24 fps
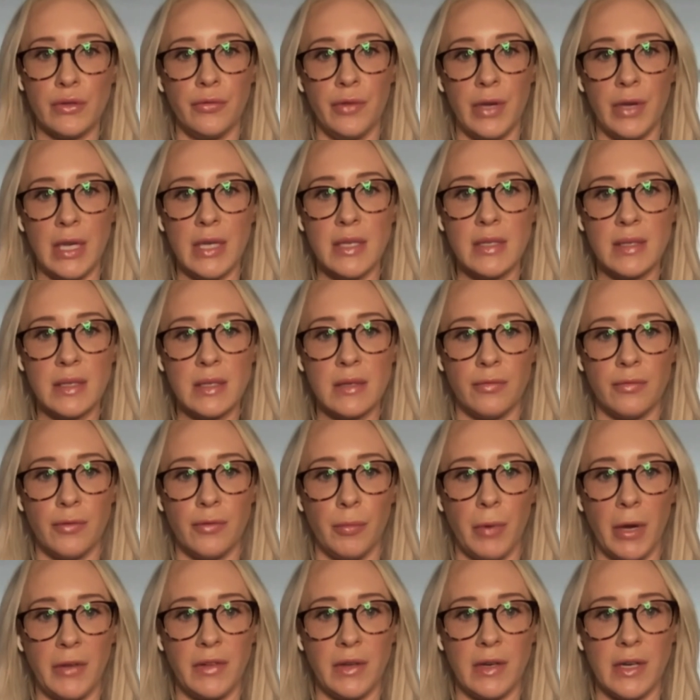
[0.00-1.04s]
fees for
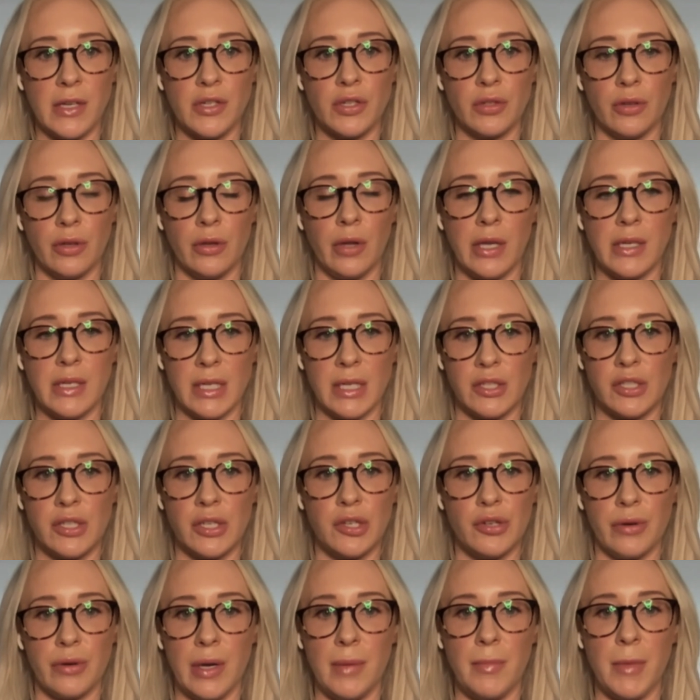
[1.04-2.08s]
residential addiction
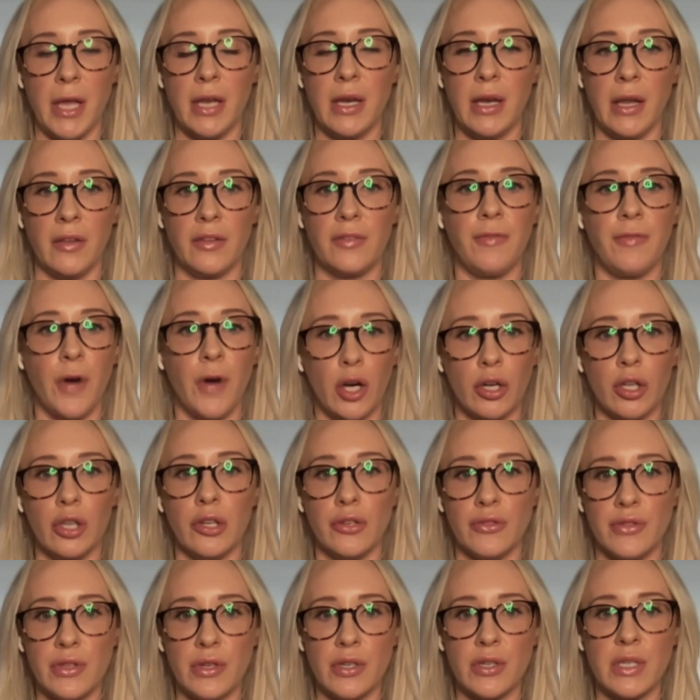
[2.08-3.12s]
treatment, is far
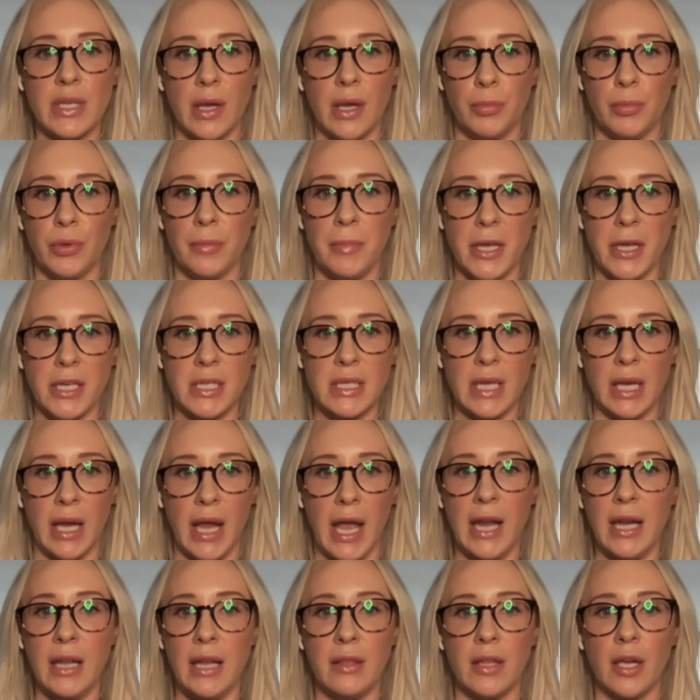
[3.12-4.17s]
closer to implementing
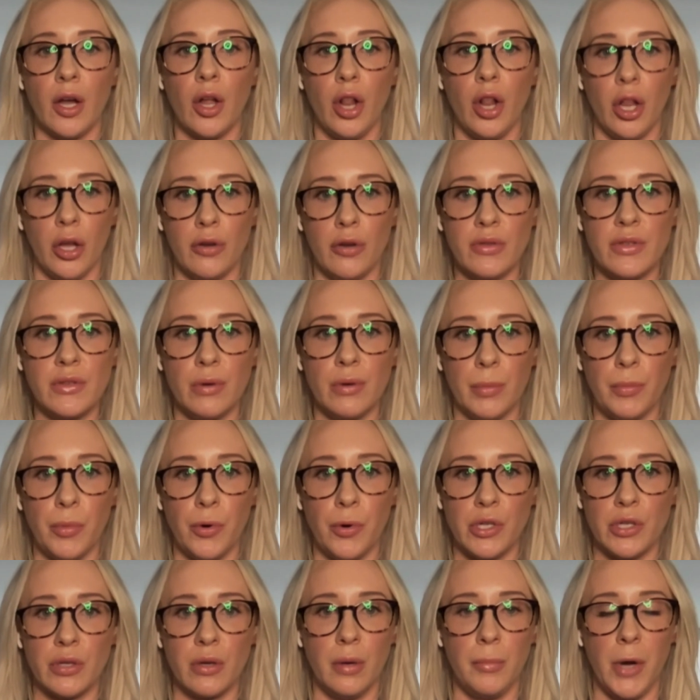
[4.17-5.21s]
anything close to a
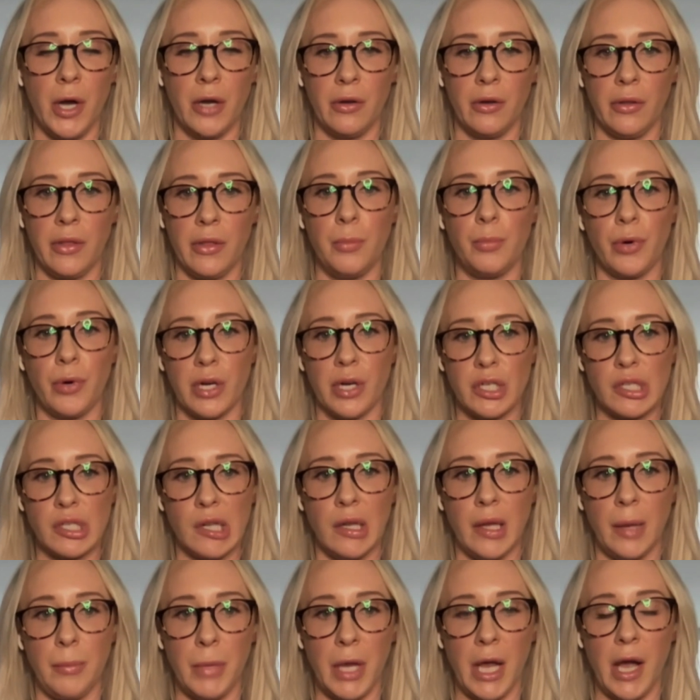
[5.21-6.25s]
Portugal model than British
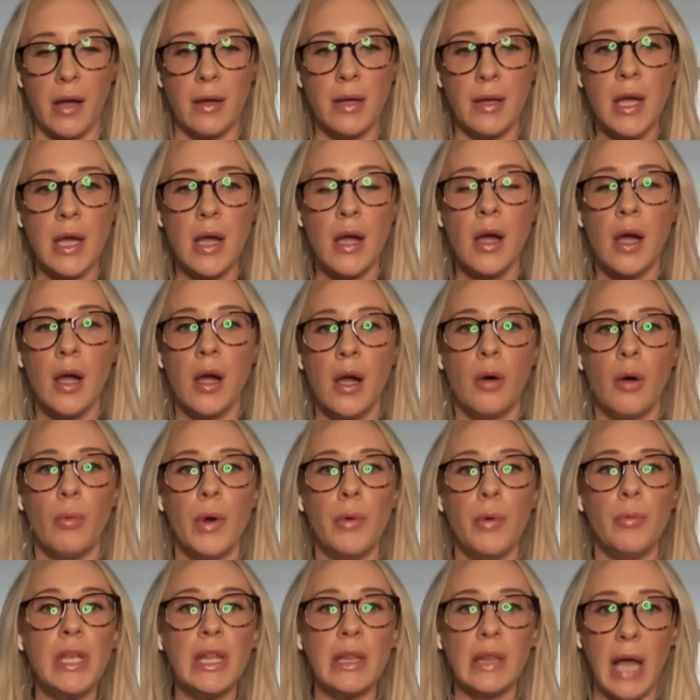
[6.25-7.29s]
Columbia.
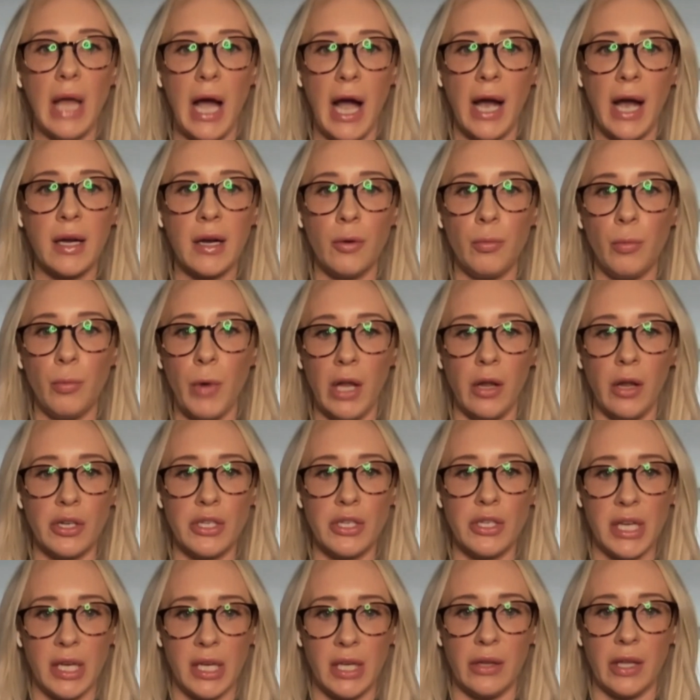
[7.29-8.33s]
When we lack a
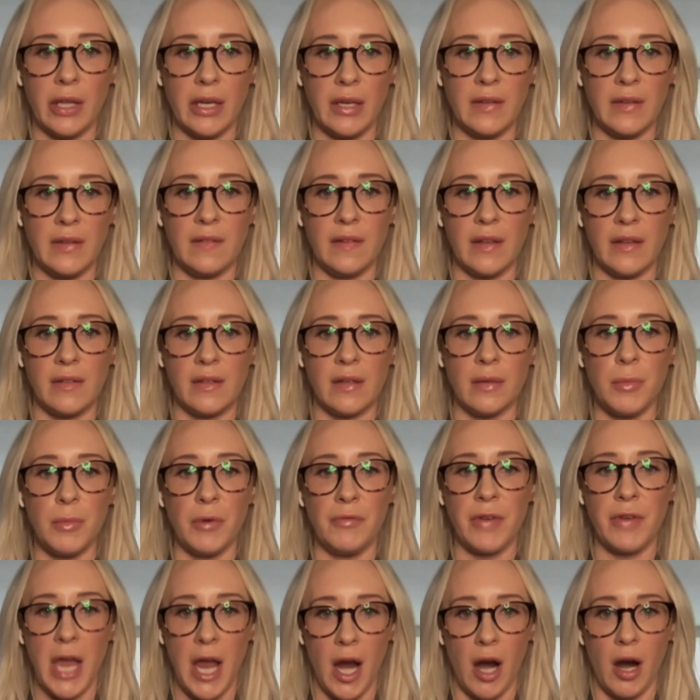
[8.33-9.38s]
well-articulated
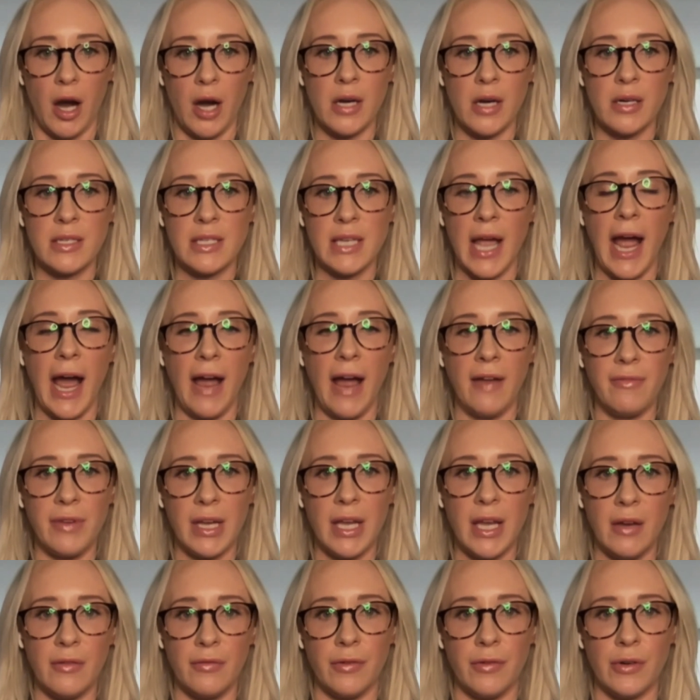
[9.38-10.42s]
system of care, to
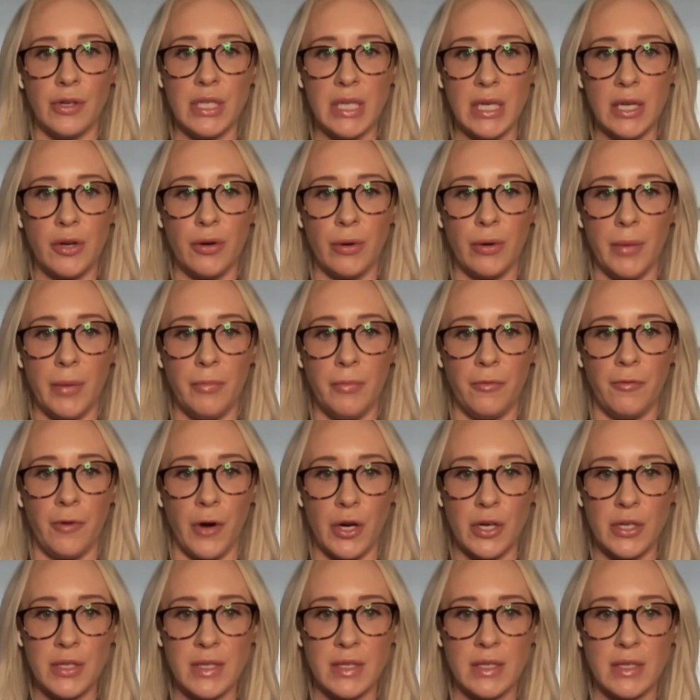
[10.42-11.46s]
advocate for decrim
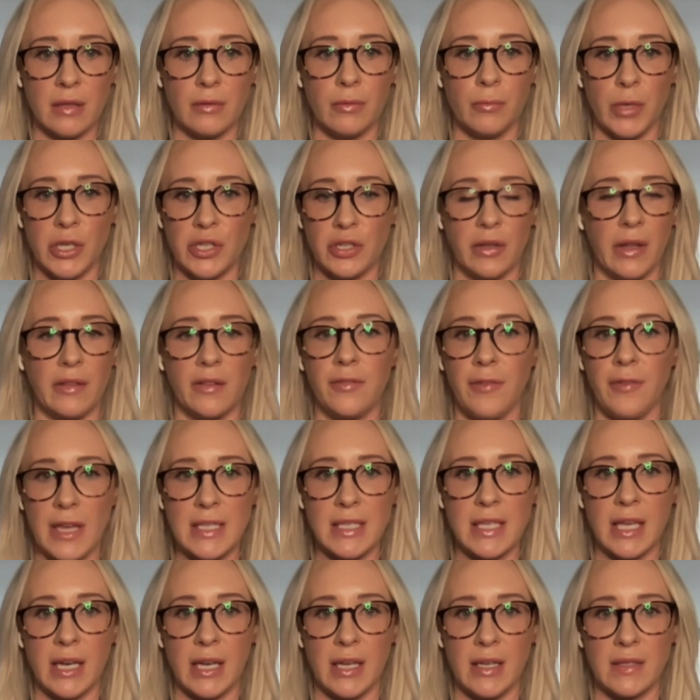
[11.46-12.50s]
first, which, let's
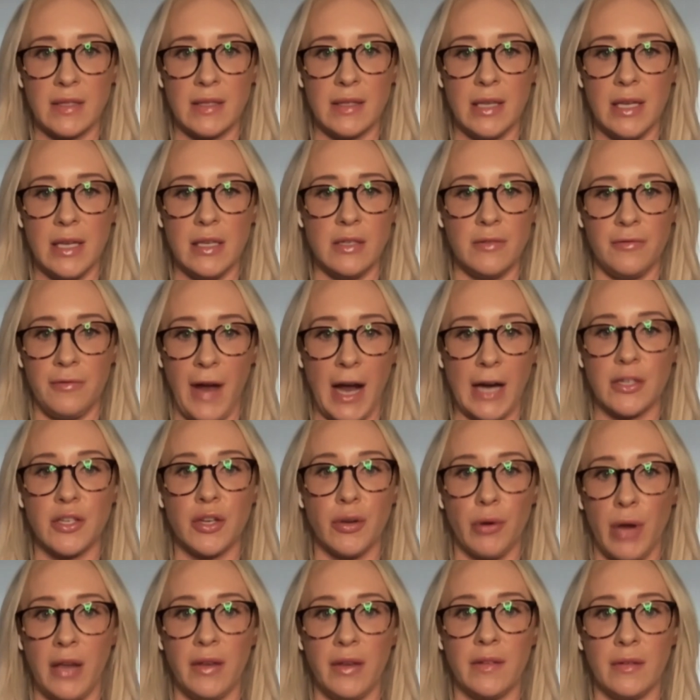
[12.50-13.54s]
face it, is the de facto
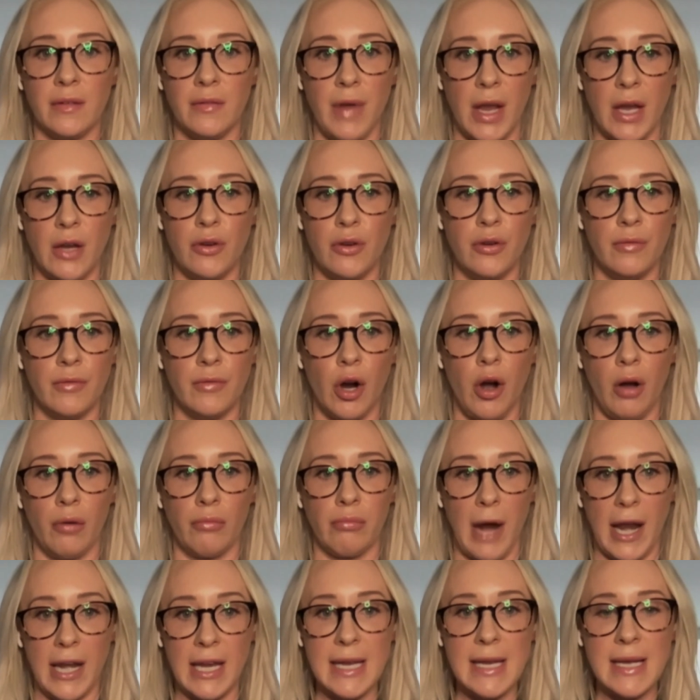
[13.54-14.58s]
case in Vancouver
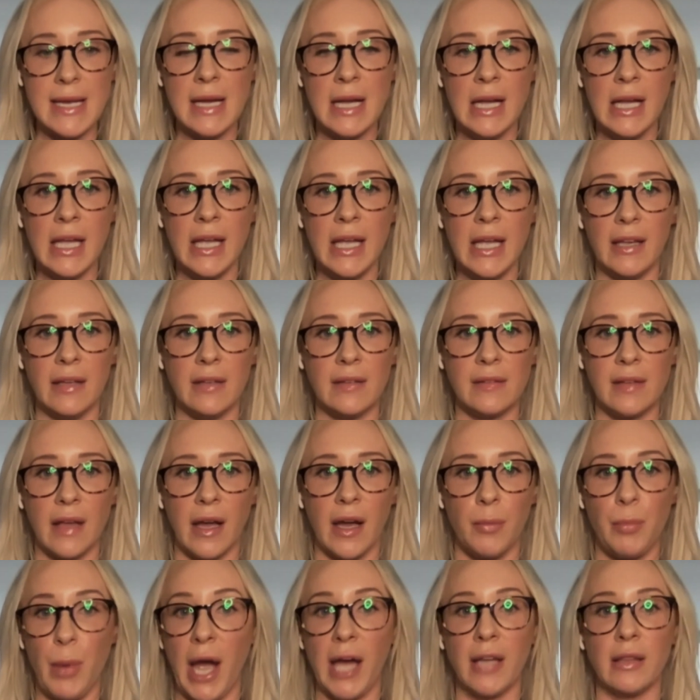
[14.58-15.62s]
already, is
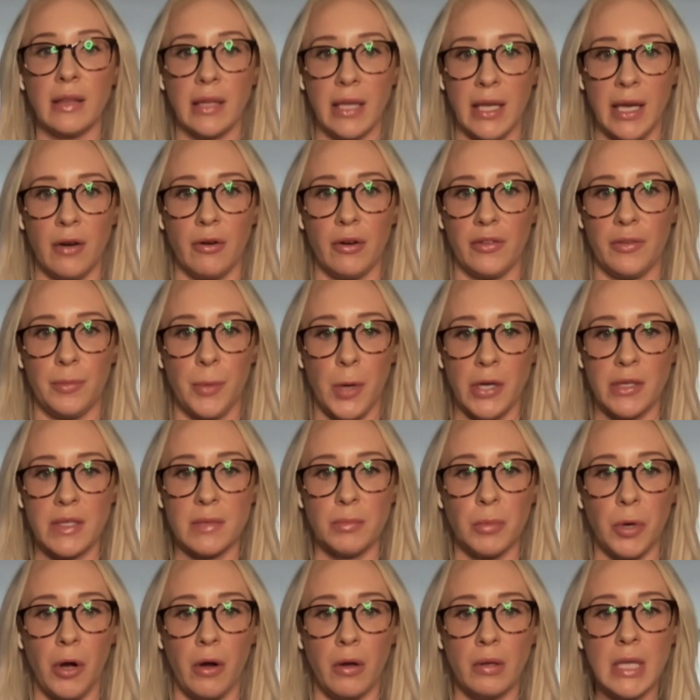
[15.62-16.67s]
patently
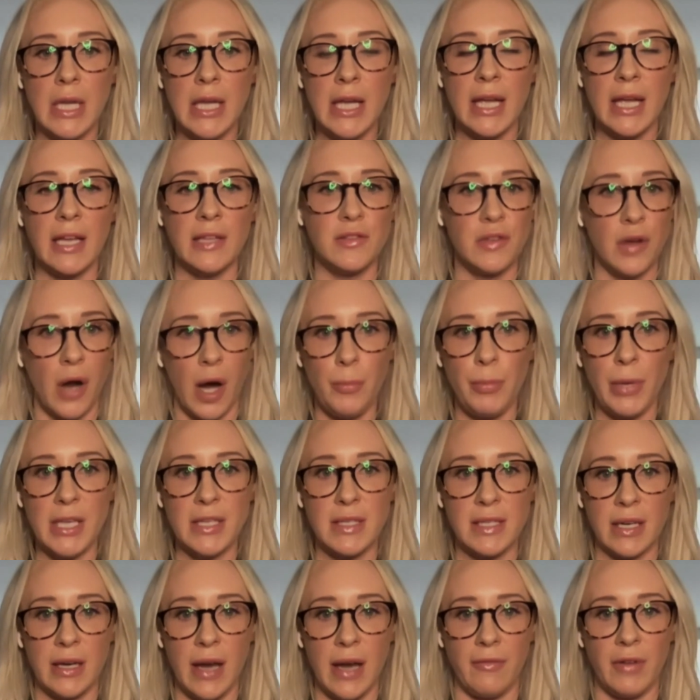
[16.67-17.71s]
irresponsible. It's not
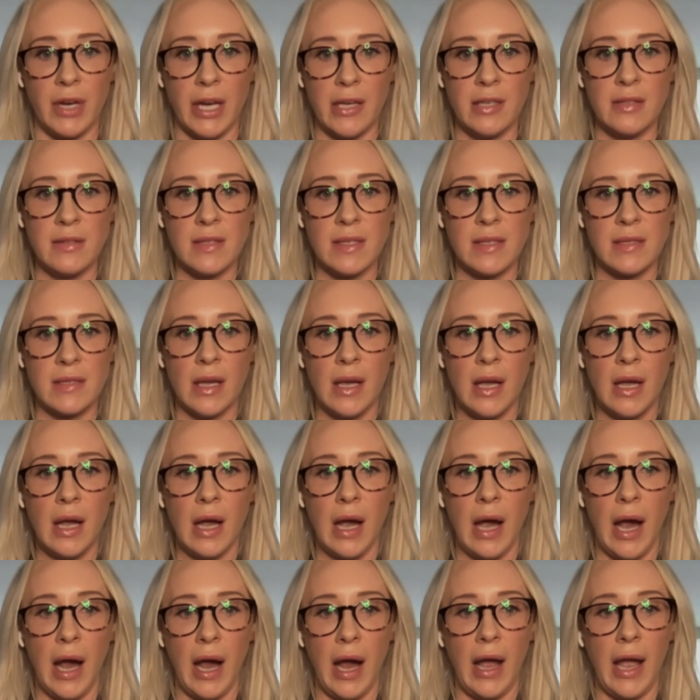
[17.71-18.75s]
based in evidence,
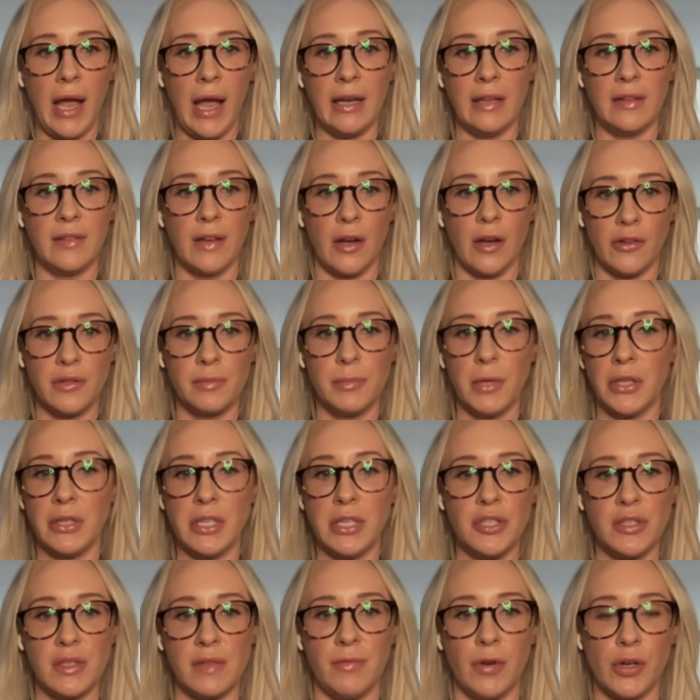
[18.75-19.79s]
and it's ultimately
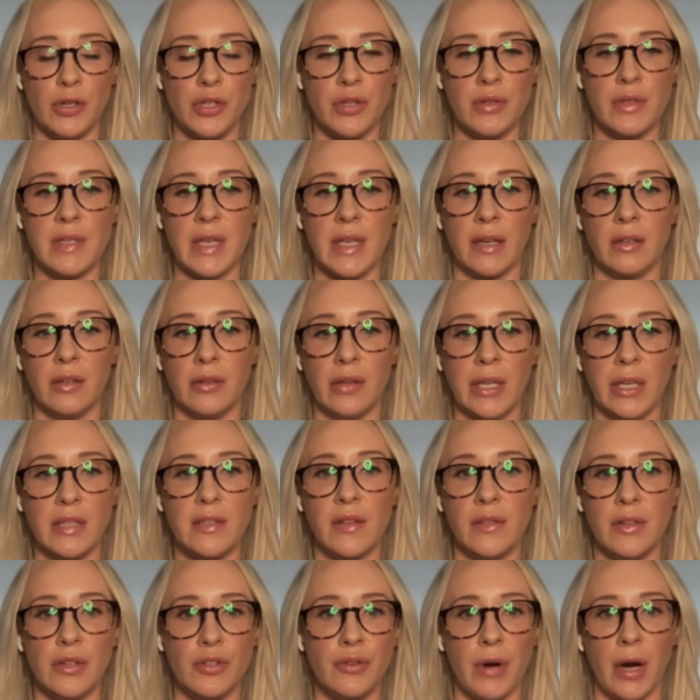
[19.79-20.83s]
just virtue signaling
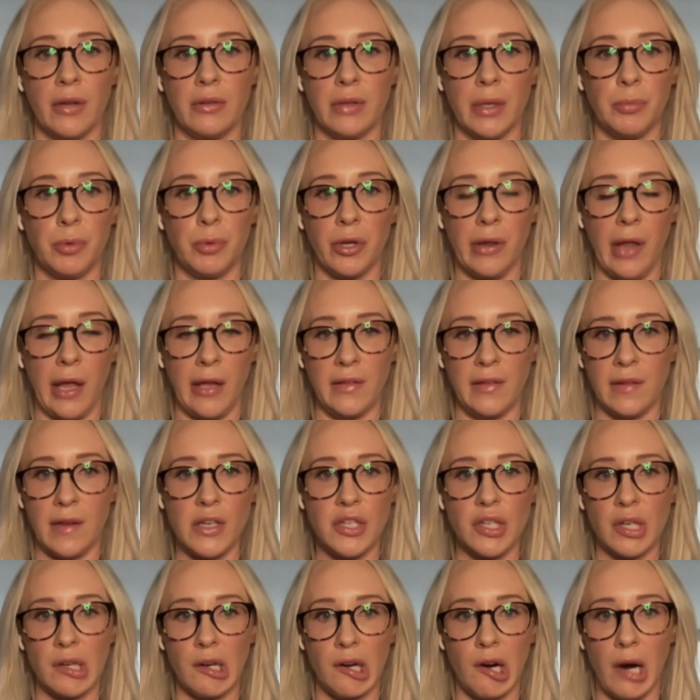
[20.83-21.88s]
to the drug
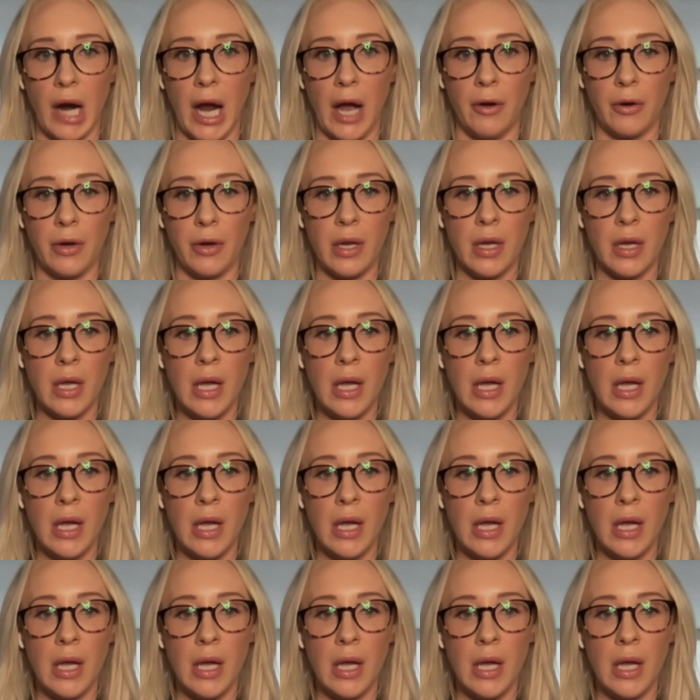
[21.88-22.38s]
liberalization crowd.